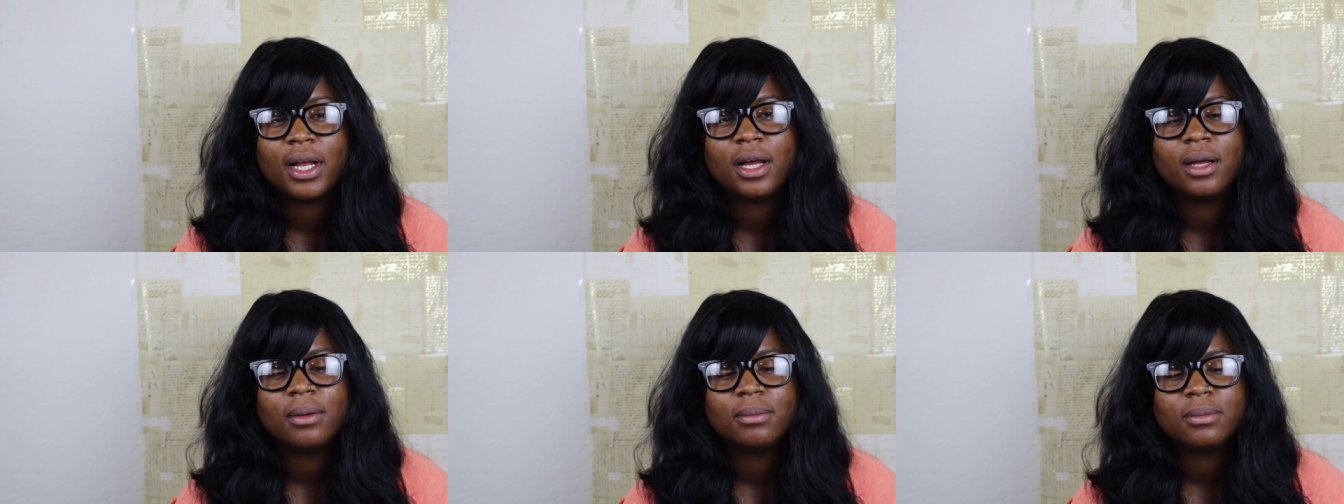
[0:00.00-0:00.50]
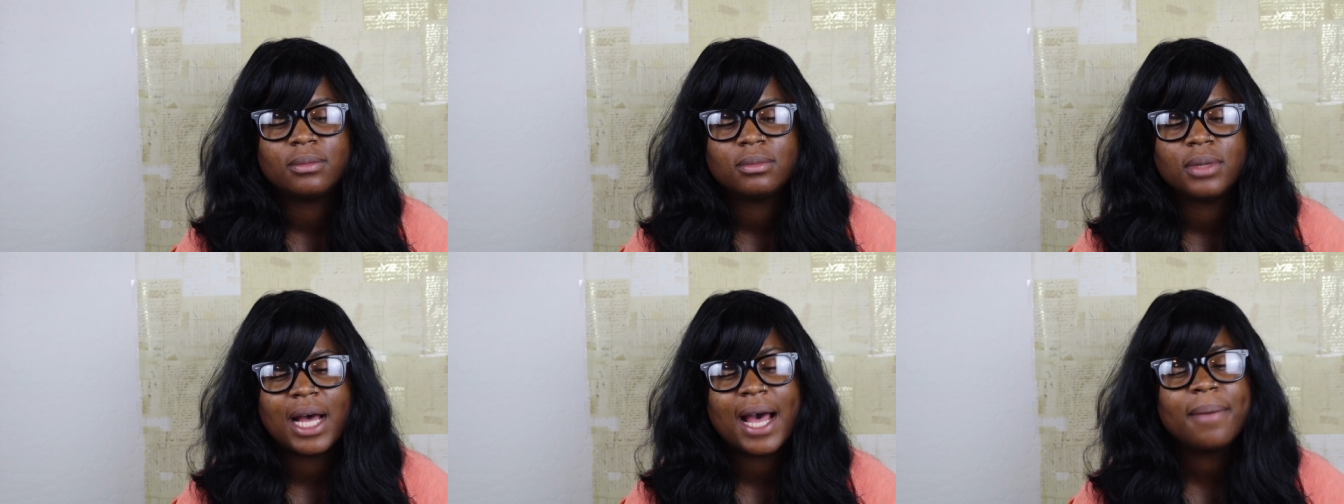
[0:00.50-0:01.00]

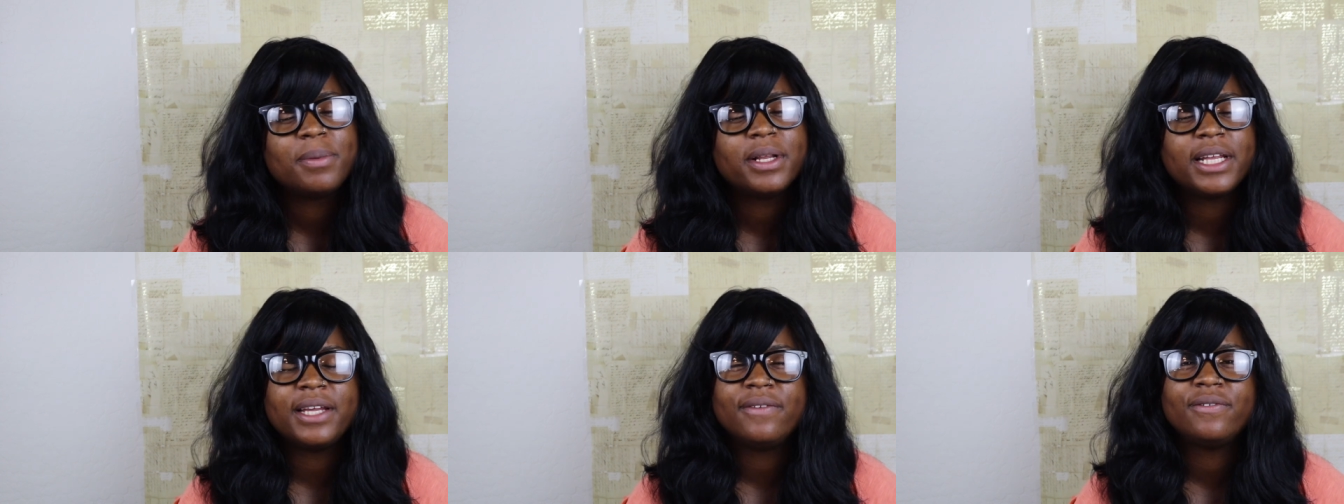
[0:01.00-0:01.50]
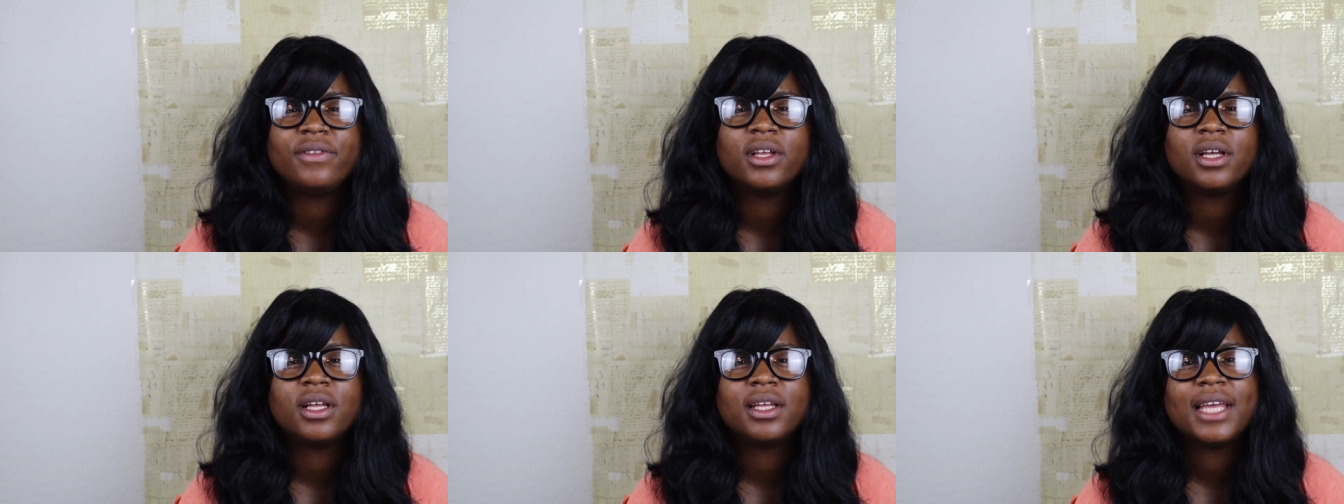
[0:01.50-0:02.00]
I believe
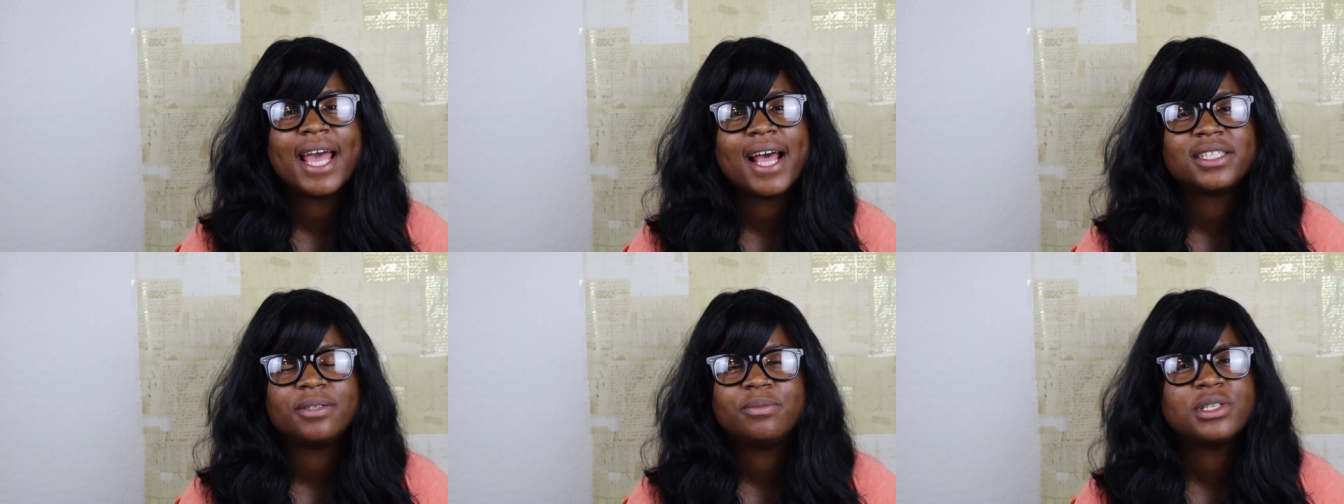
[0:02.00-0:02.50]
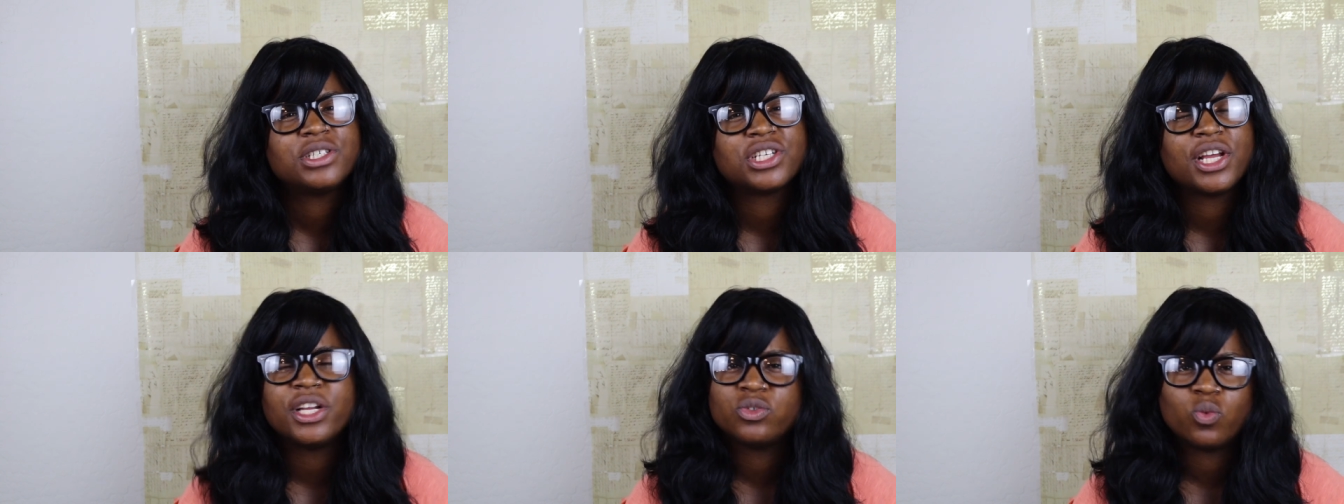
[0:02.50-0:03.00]
the gas in
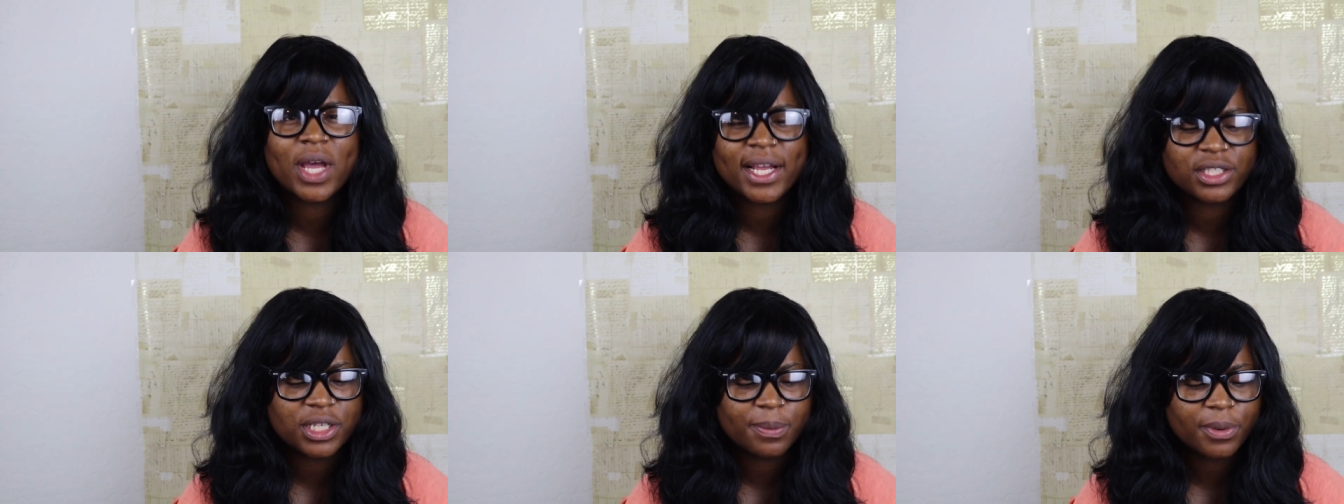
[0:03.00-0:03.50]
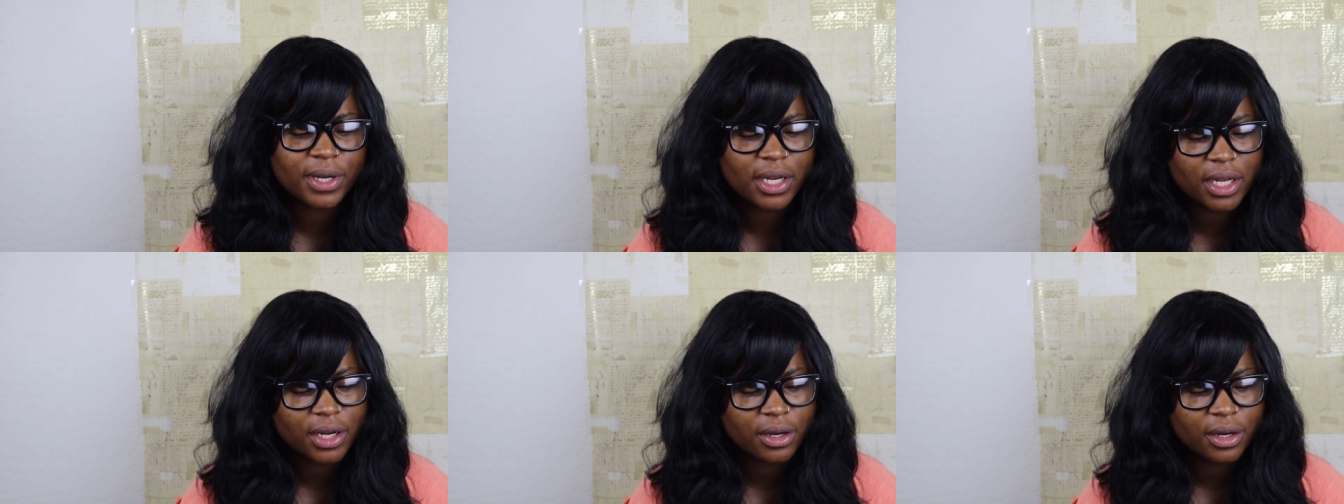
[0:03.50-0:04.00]
Michigan is way cheaper
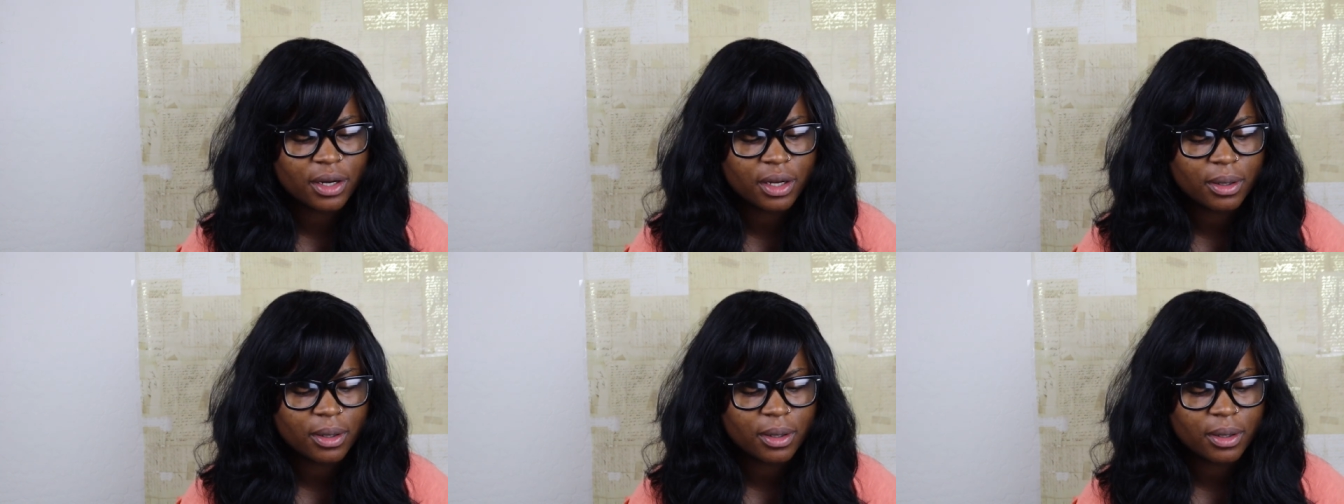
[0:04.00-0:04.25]
than here.